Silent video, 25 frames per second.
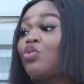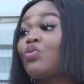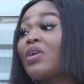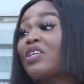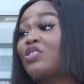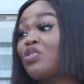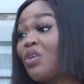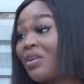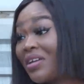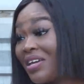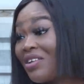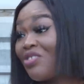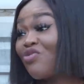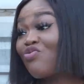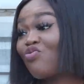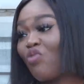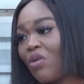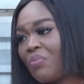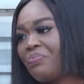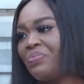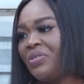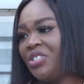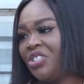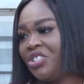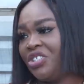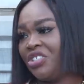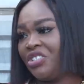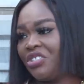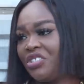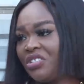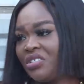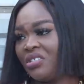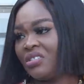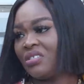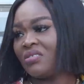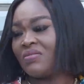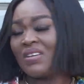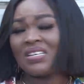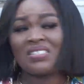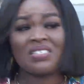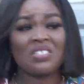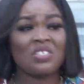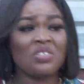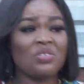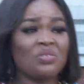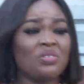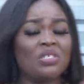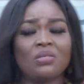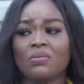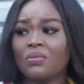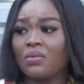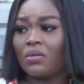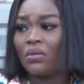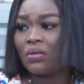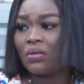You are talking rubbish. Excuse me.